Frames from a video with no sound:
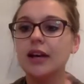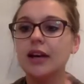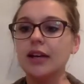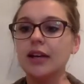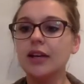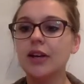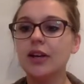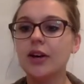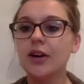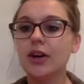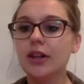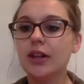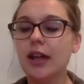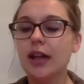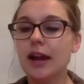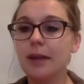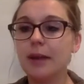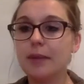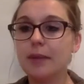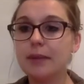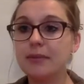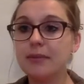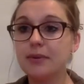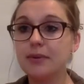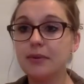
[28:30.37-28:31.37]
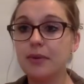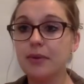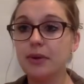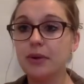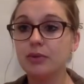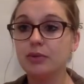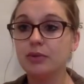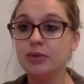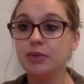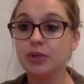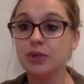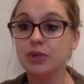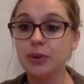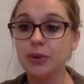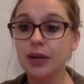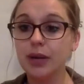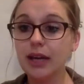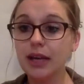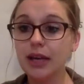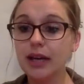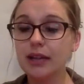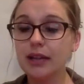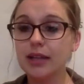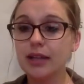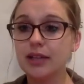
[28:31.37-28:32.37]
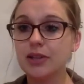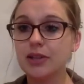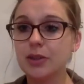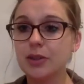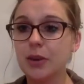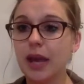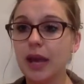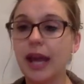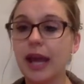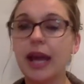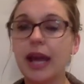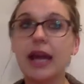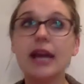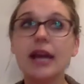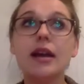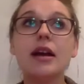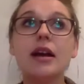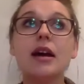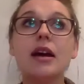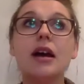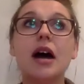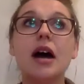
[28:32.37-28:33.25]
you know, a lot of people won't do it, and that's okay.